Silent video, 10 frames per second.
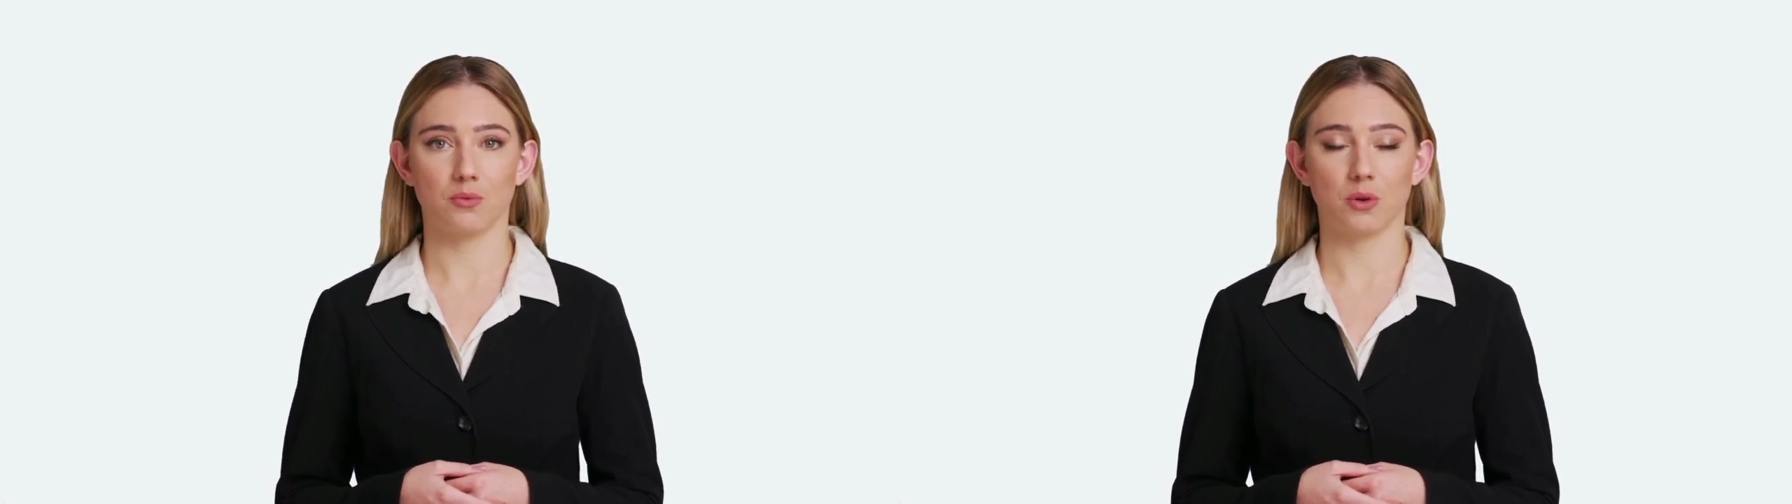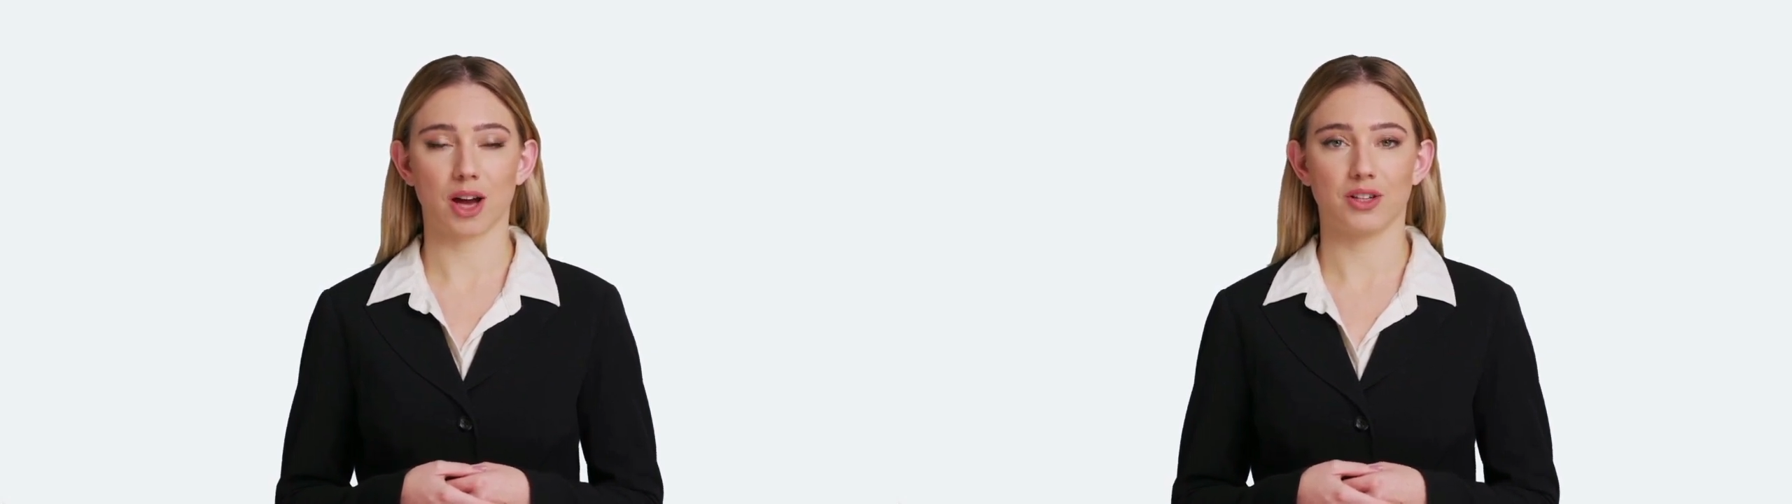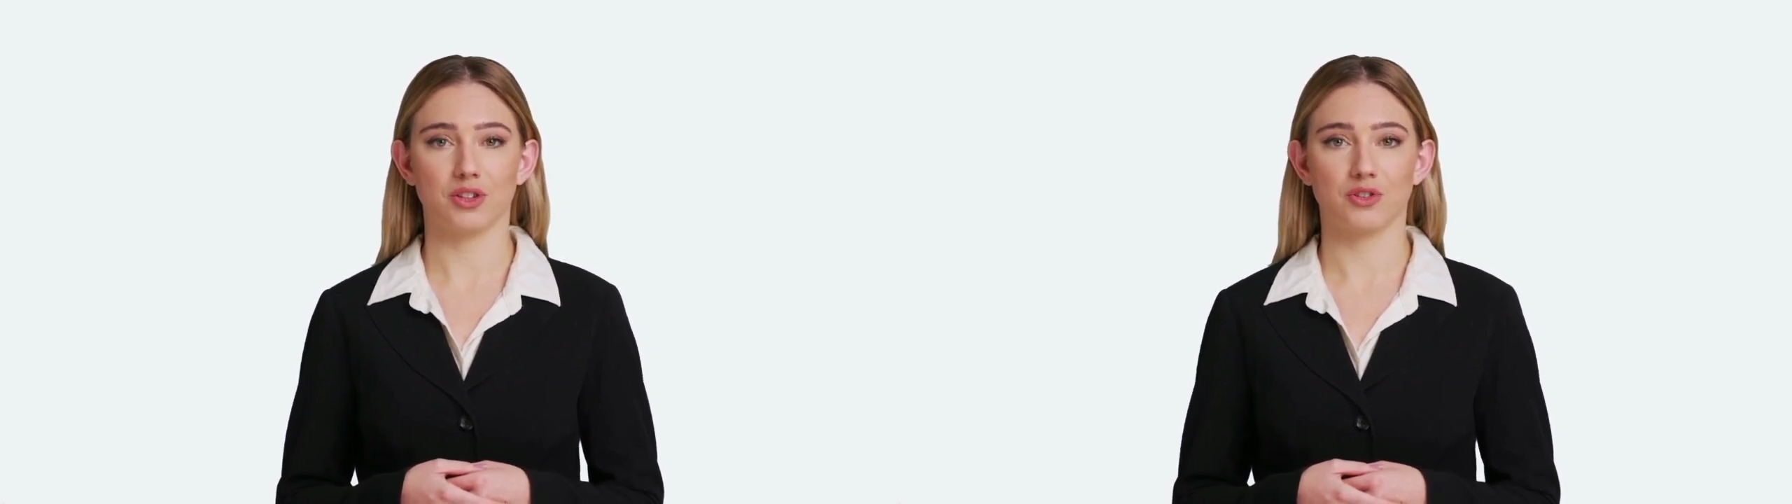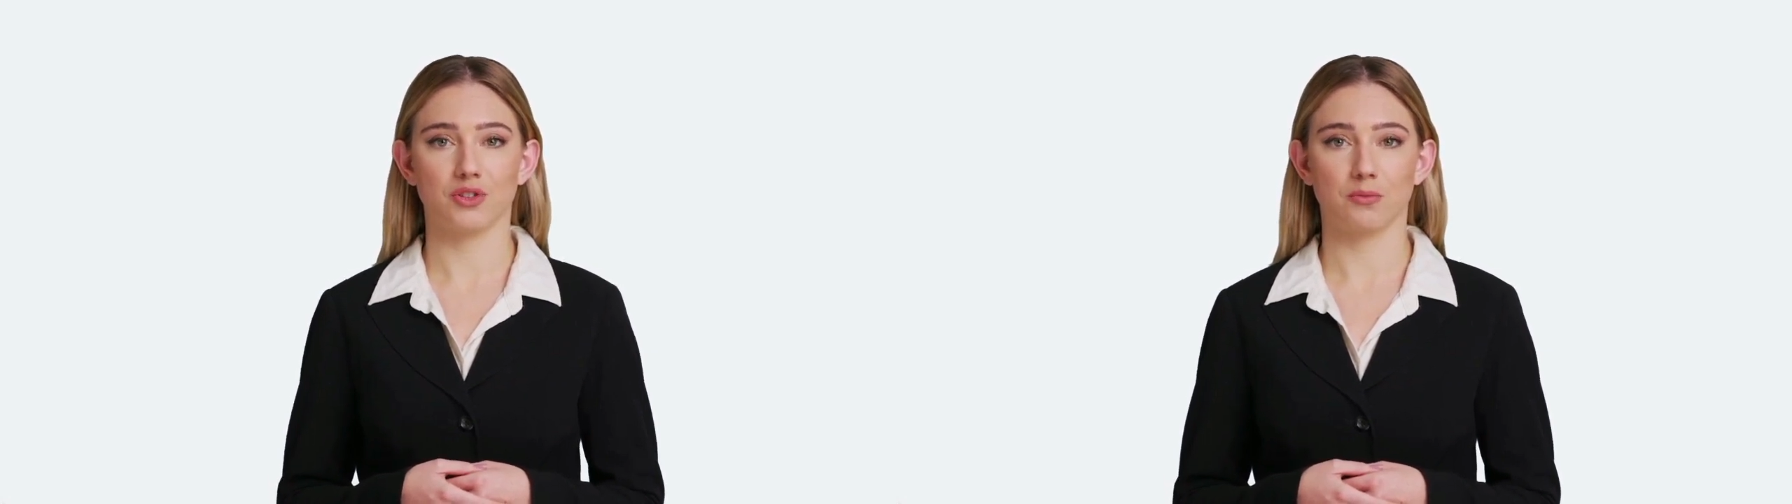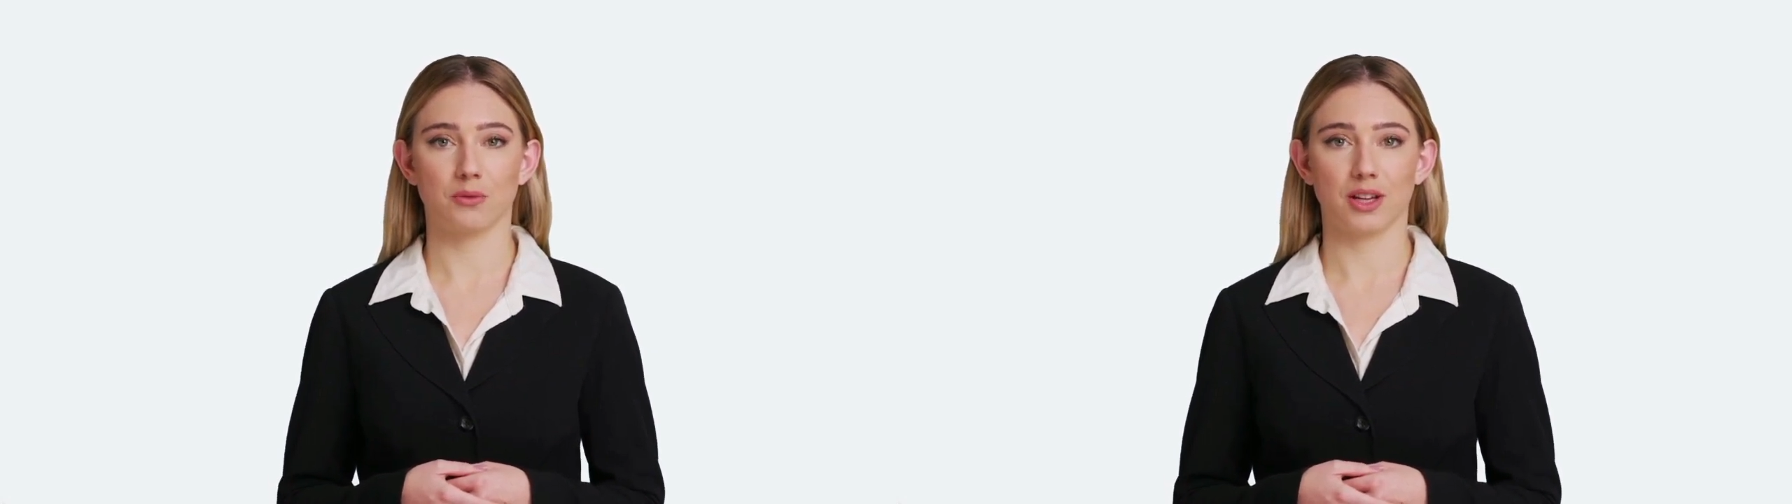to practice
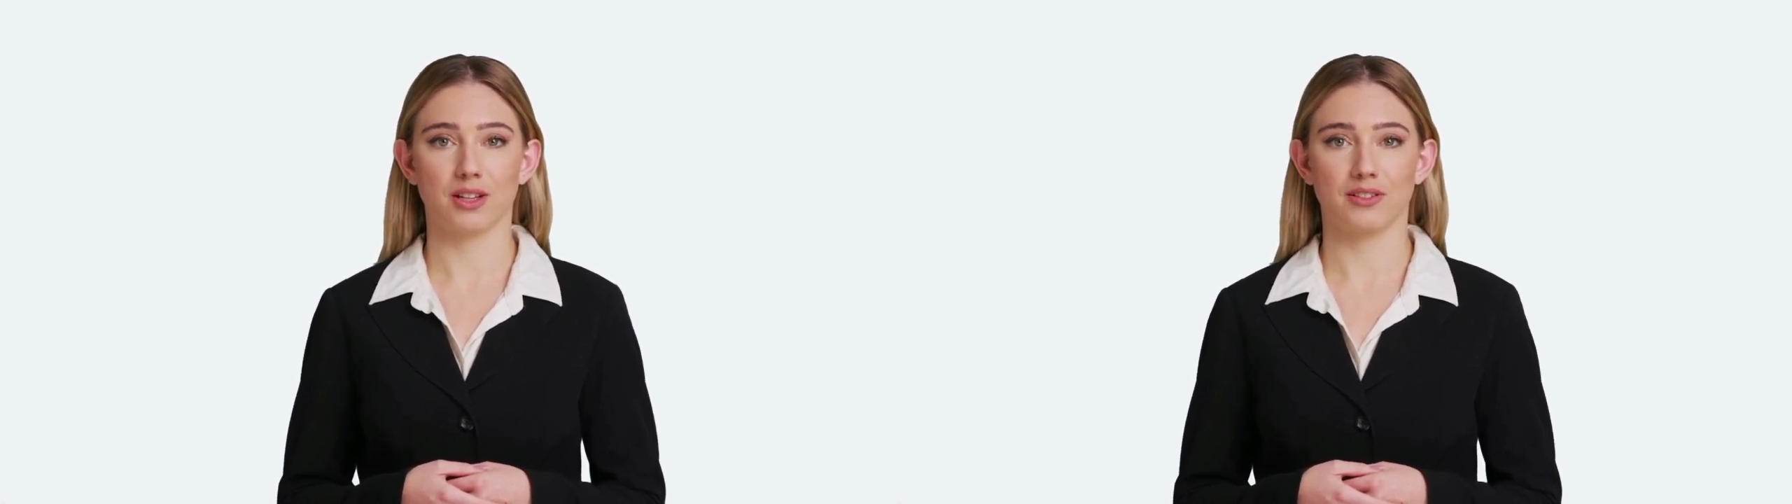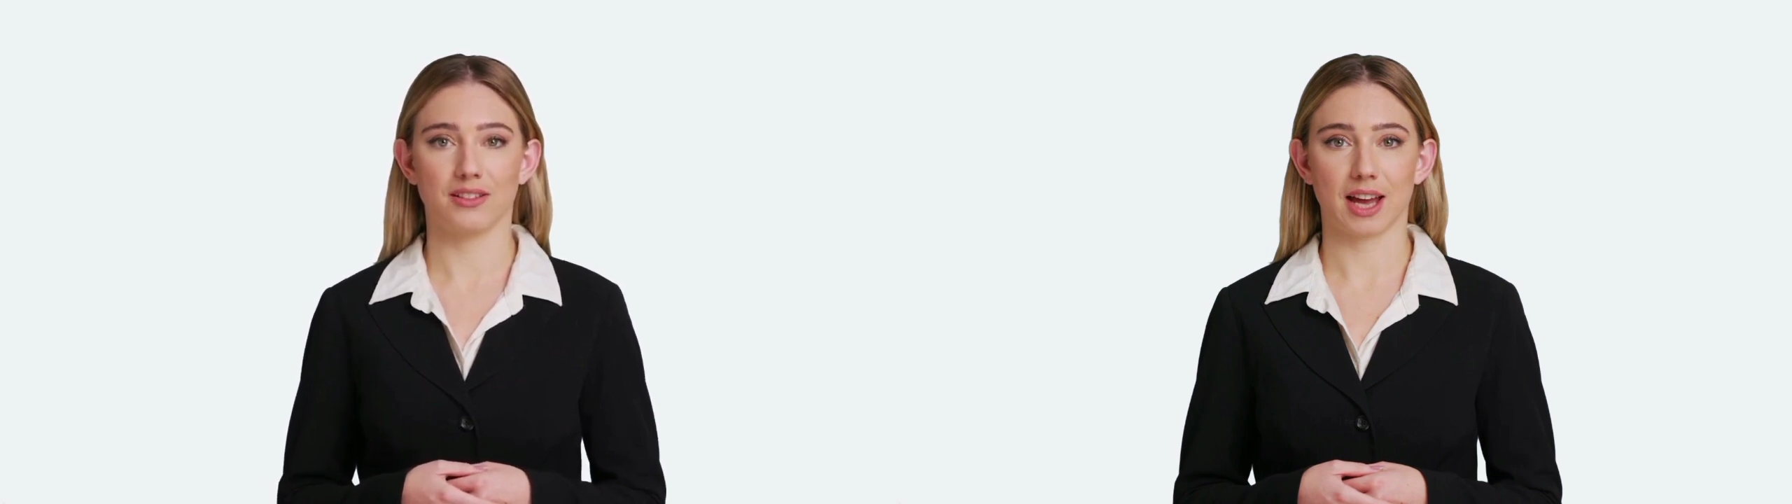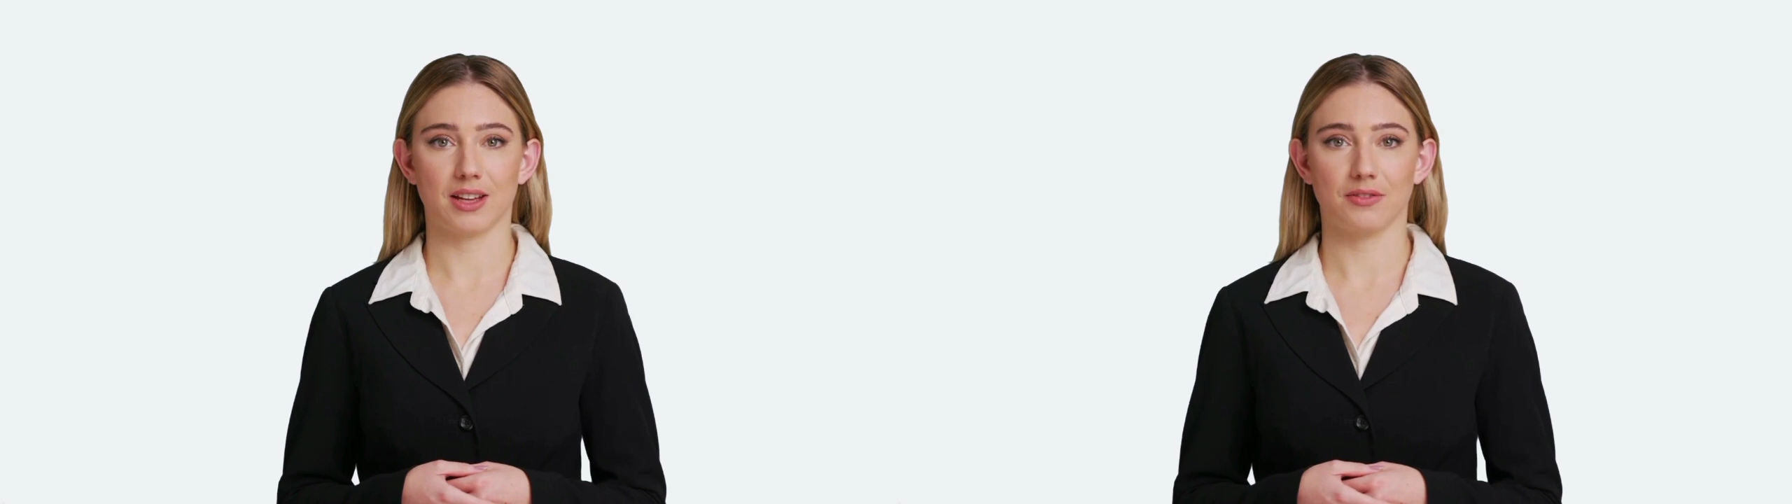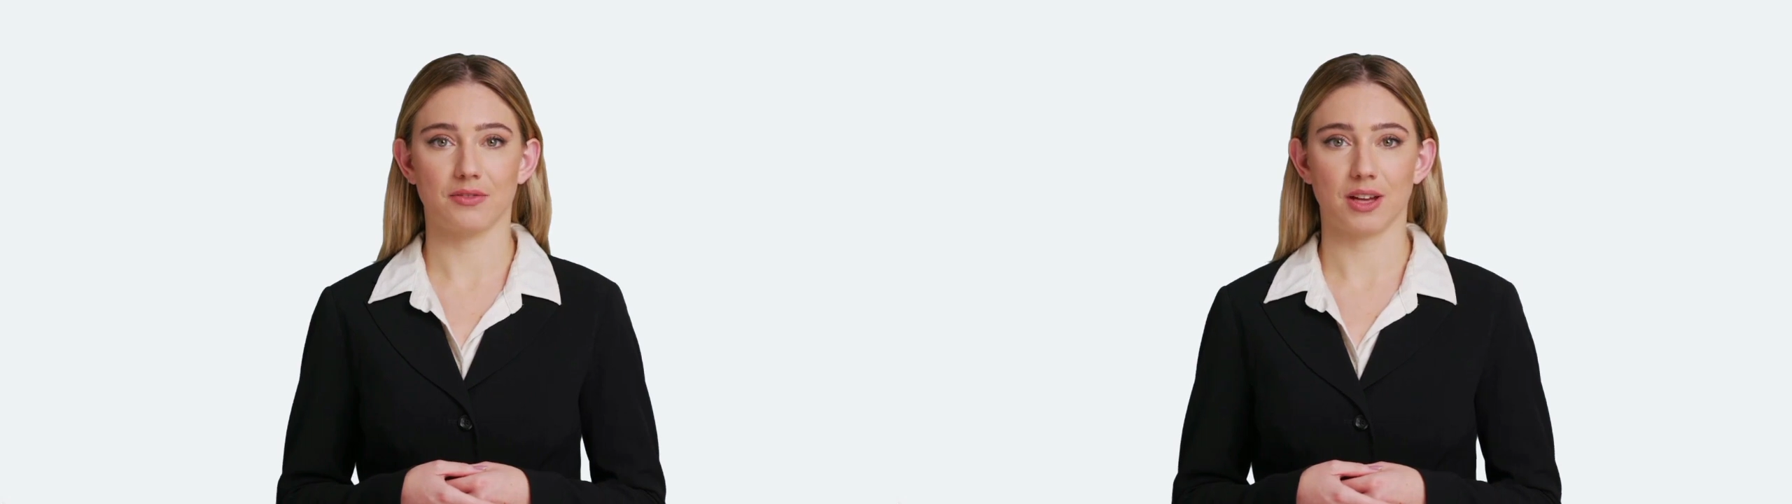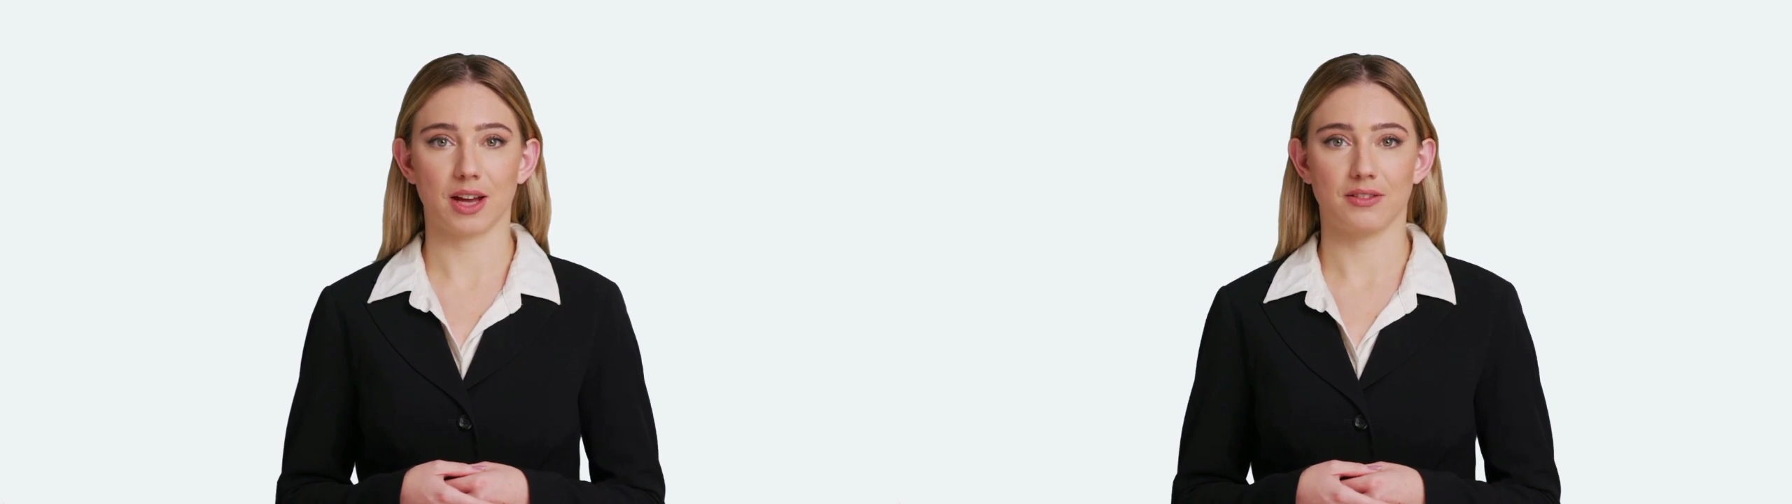your speaking skills